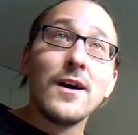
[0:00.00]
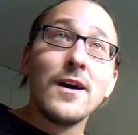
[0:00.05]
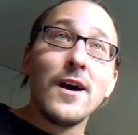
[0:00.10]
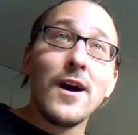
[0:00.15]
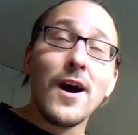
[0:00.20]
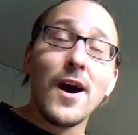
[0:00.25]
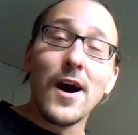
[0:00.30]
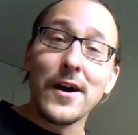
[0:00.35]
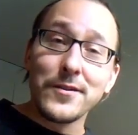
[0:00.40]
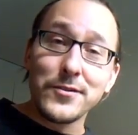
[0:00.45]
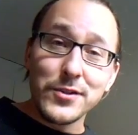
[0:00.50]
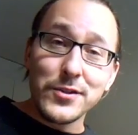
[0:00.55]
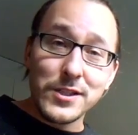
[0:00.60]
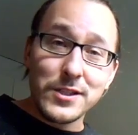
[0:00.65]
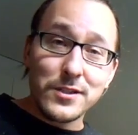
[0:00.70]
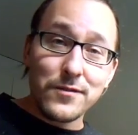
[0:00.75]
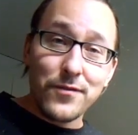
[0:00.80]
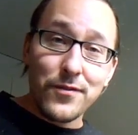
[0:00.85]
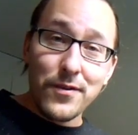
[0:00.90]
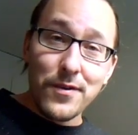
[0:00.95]
hundreds
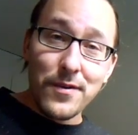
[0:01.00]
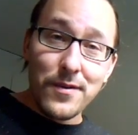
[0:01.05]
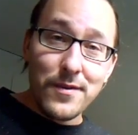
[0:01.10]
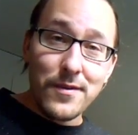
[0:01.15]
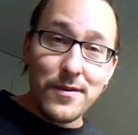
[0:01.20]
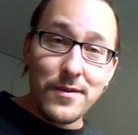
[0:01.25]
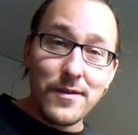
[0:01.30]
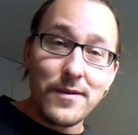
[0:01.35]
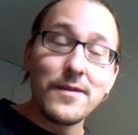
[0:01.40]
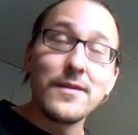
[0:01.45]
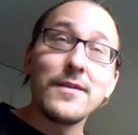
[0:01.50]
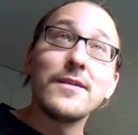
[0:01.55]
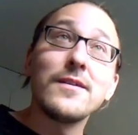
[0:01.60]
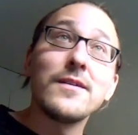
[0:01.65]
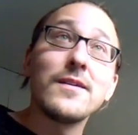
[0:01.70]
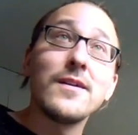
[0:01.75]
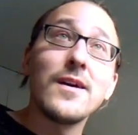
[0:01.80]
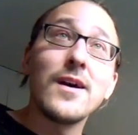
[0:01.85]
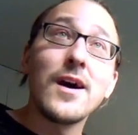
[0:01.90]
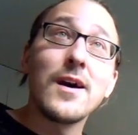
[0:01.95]
of
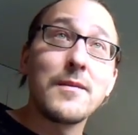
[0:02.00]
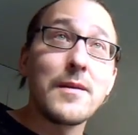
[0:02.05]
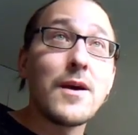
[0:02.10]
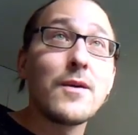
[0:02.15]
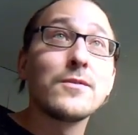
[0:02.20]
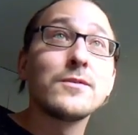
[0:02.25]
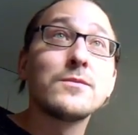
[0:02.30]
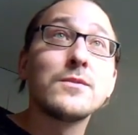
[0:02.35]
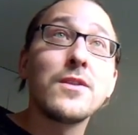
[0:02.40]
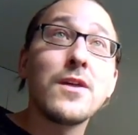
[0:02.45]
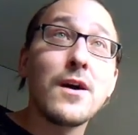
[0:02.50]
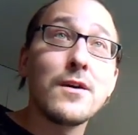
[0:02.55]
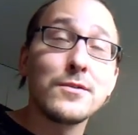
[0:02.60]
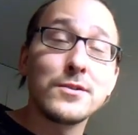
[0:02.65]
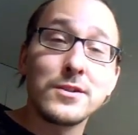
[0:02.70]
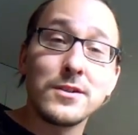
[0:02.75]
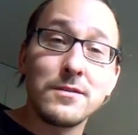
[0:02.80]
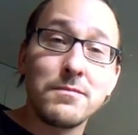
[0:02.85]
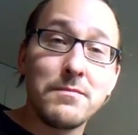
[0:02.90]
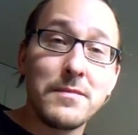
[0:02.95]
around
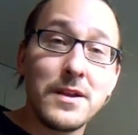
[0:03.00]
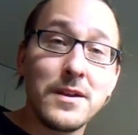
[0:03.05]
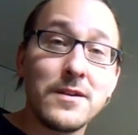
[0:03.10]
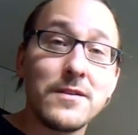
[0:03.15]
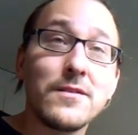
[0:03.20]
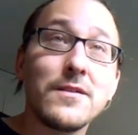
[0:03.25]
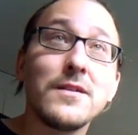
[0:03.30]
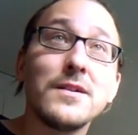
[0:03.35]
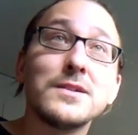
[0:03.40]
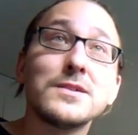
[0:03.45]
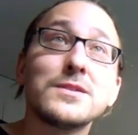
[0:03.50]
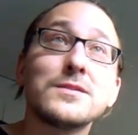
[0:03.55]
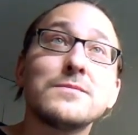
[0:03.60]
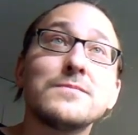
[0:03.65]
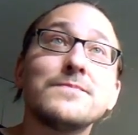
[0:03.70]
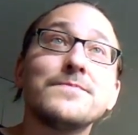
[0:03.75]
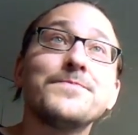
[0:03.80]
1,000 minerals.